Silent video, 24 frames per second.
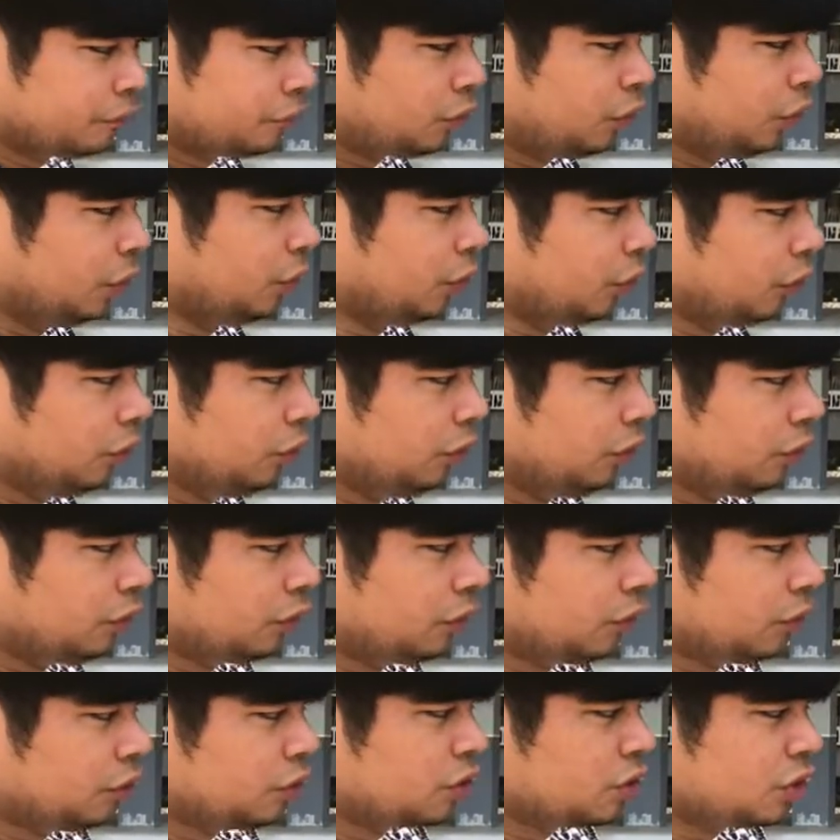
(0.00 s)
2,
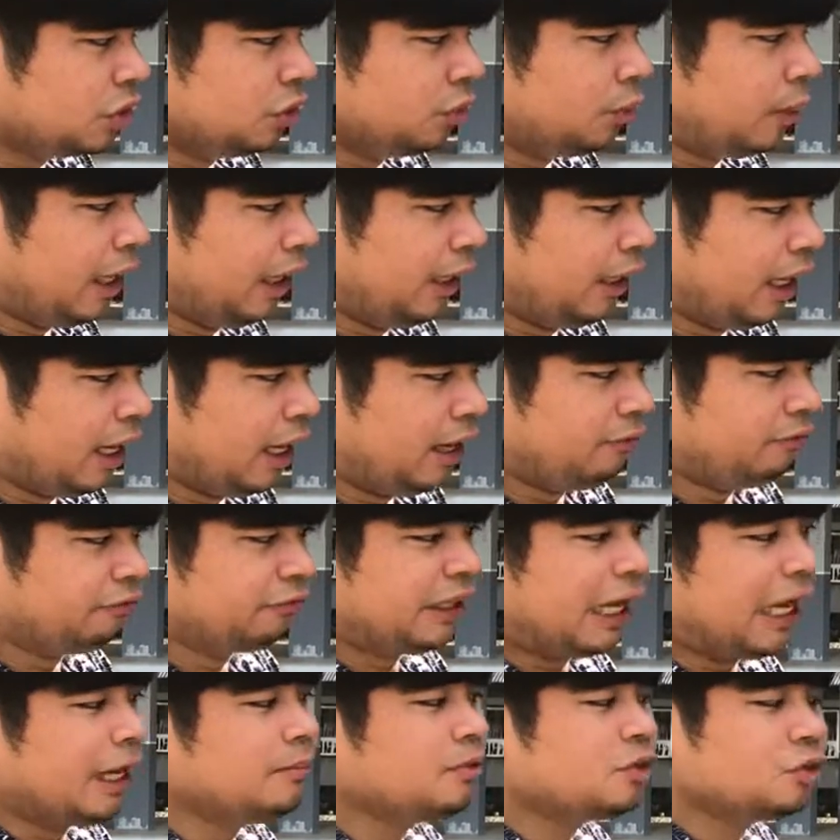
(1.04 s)
so 1/2
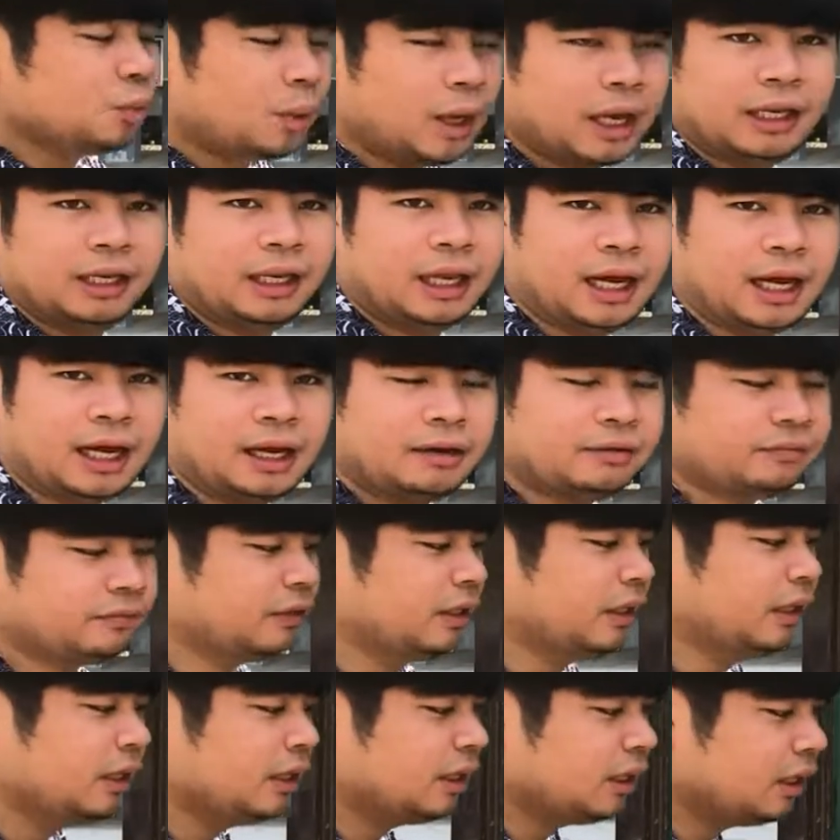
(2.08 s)
times 1/2
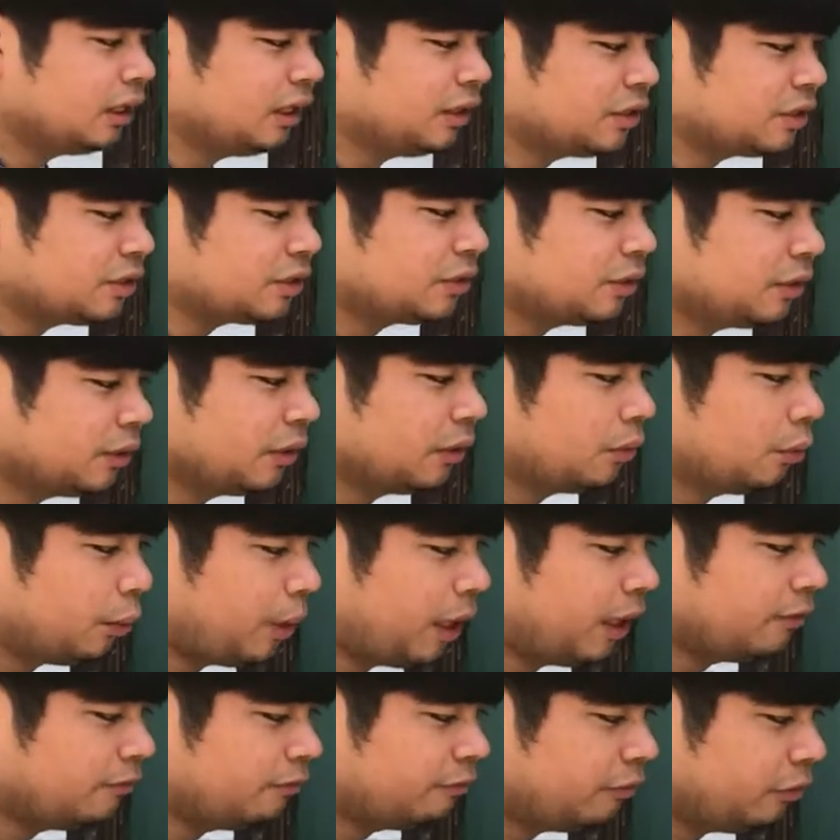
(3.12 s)
is
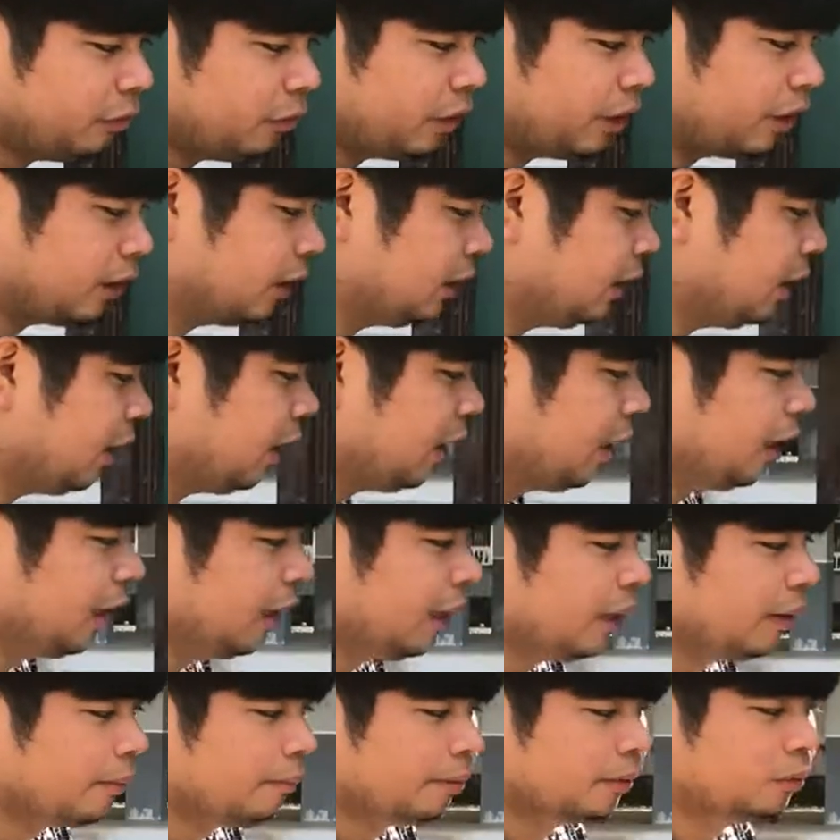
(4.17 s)
1/4.
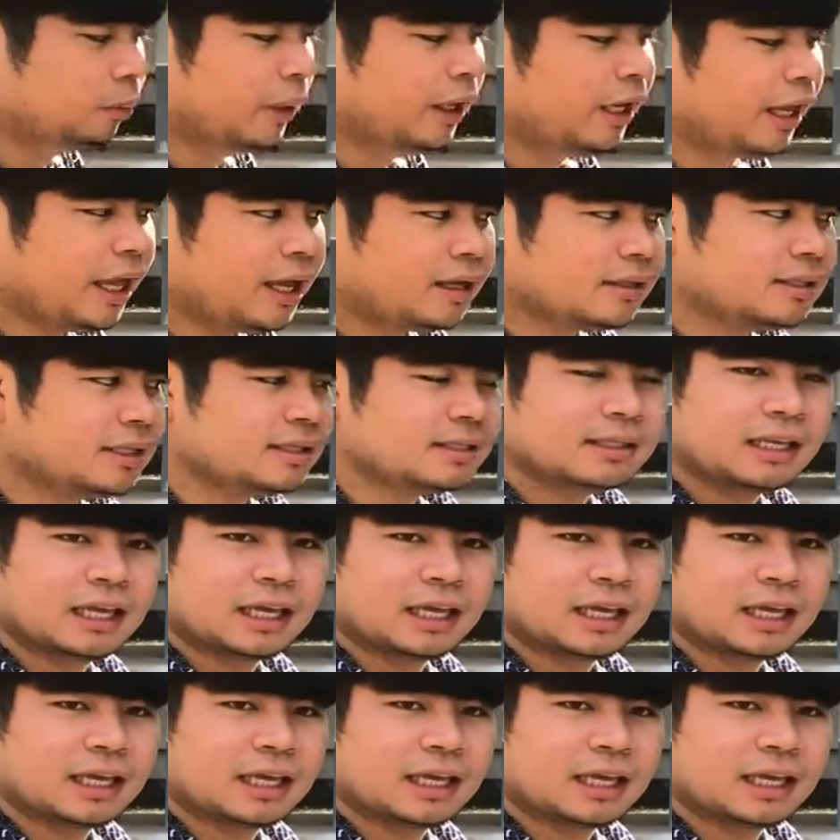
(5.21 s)
But when x is